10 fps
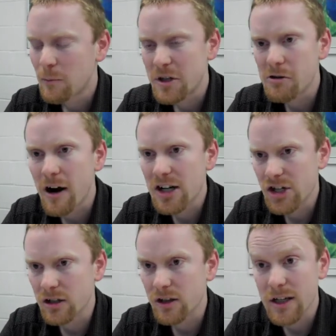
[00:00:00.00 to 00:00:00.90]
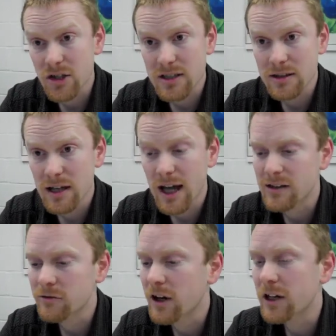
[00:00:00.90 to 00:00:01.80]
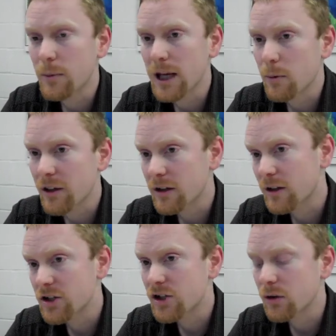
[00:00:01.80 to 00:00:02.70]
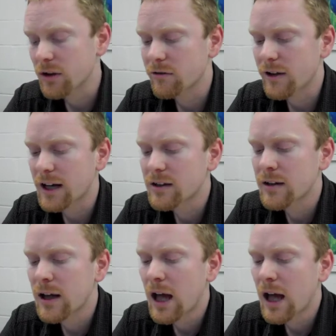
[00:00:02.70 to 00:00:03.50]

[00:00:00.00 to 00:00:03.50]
be directional, they just had to find a paper that showed an effect.